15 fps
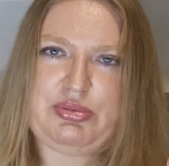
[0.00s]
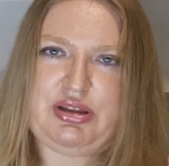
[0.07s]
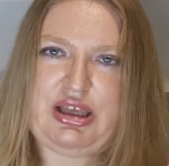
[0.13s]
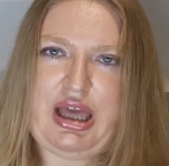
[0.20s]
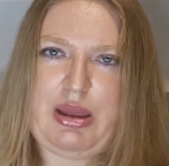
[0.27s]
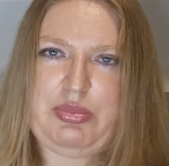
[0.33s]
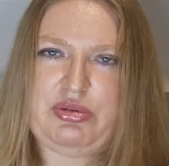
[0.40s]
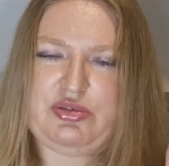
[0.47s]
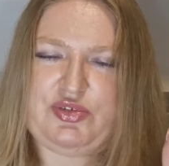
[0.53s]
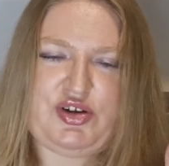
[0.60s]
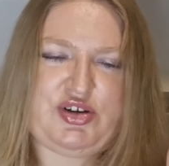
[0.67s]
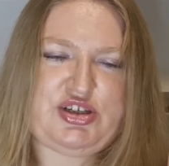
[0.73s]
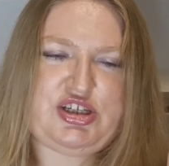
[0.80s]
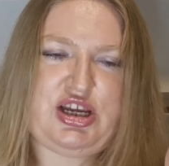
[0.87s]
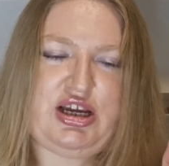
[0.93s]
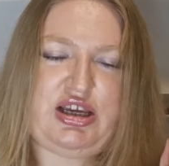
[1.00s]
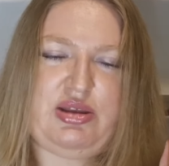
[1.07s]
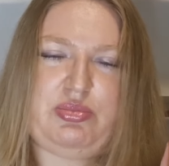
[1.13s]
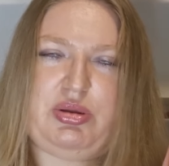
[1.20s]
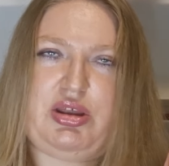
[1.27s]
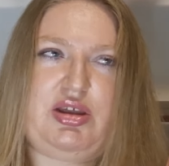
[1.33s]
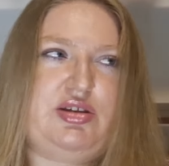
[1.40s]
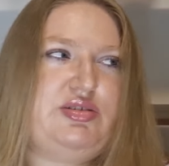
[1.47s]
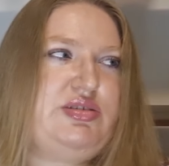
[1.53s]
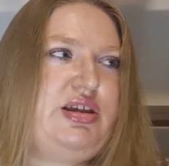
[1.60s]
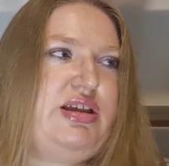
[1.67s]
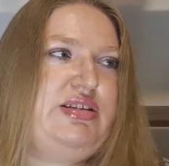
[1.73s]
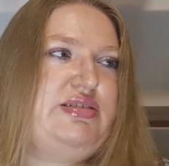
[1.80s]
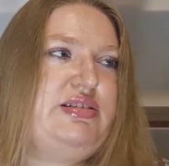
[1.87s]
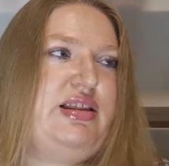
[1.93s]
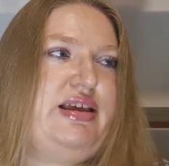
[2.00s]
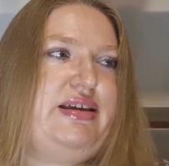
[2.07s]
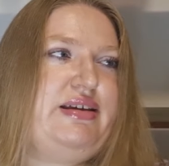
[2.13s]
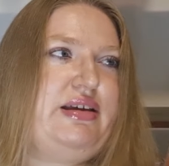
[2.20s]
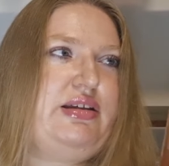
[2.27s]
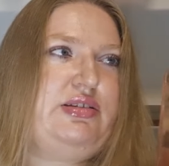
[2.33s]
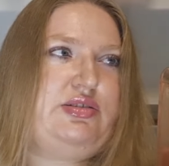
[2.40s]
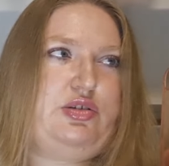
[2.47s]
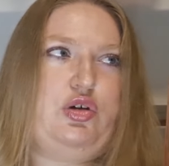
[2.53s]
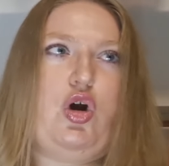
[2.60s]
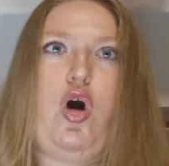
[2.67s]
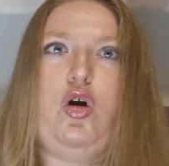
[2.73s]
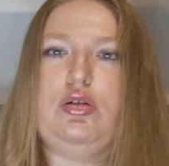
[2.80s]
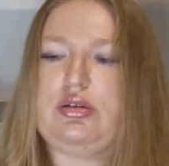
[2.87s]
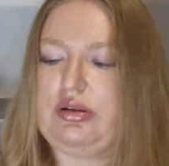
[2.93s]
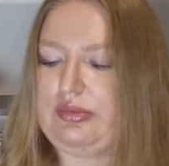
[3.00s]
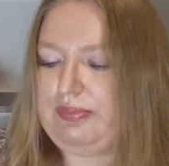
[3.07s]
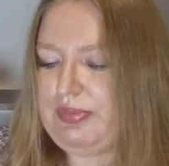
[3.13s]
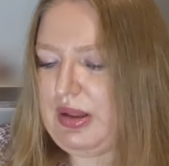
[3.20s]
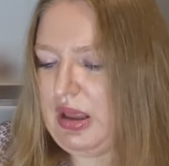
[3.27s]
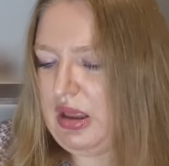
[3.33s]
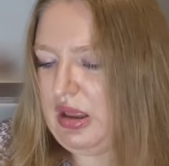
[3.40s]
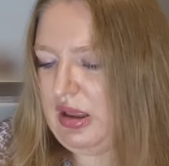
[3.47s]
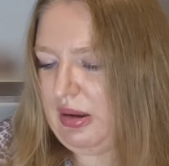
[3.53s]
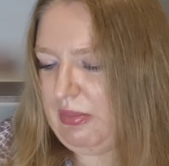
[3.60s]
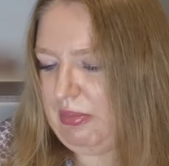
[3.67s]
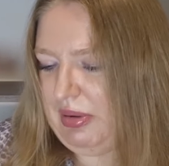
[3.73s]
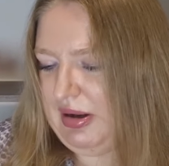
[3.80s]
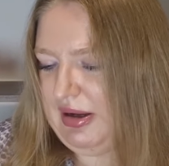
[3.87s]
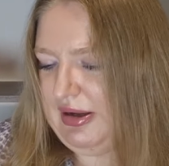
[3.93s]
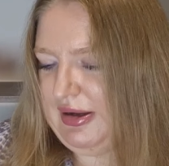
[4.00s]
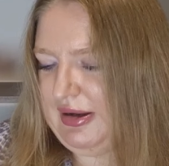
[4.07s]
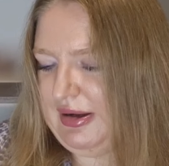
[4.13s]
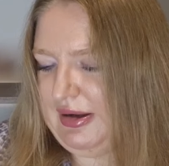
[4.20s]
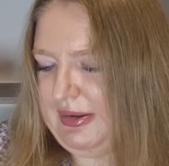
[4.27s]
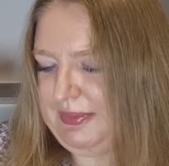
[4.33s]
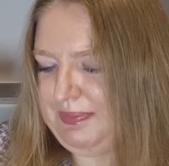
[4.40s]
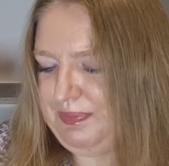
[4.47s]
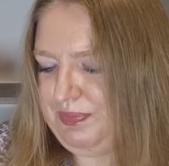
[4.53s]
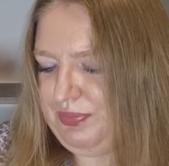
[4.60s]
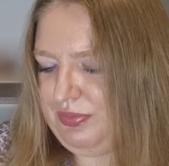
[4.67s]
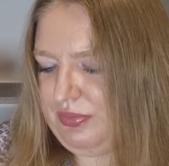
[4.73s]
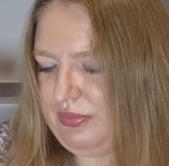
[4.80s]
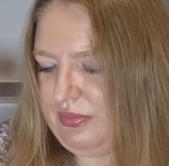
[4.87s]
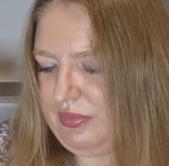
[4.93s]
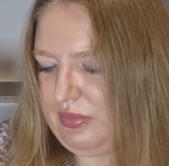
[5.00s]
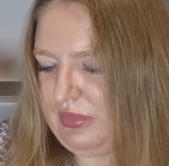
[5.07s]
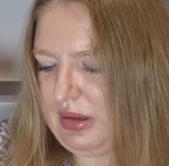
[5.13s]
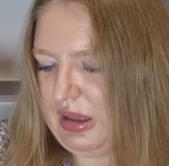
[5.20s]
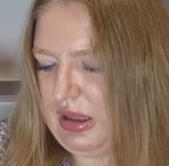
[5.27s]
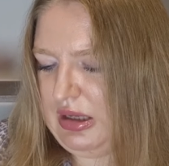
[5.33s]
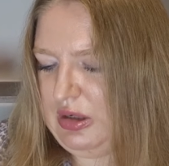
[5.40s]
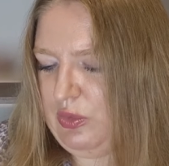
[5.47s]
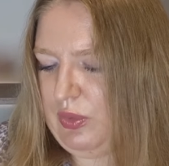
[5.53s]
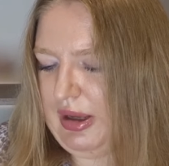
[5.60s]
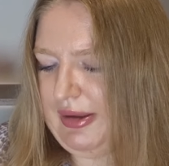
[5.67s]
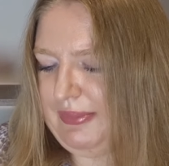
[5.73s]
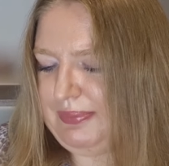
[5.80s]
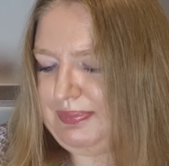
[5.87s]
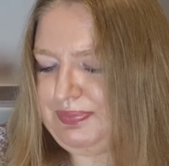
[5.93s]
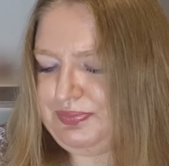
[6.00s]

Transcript: The cap is very tacky because it's golden, but anyway,